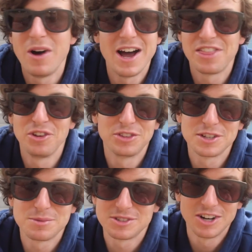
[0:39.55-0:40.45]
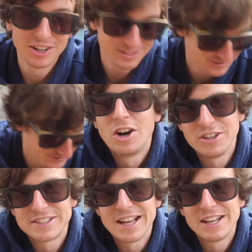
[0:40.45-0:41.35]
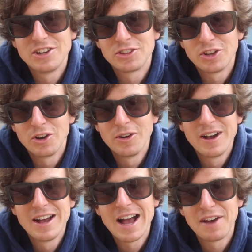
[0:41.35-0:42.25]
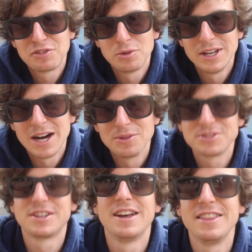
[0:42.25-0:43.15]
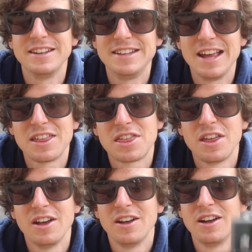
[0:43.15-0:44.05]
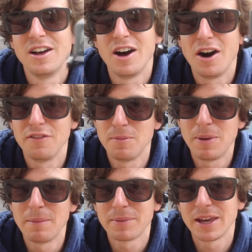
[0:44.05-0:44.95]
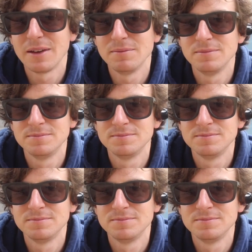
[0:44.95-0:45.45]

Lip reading: I thought this was gone. On a sad note though, I have to announce the death of the pump cam.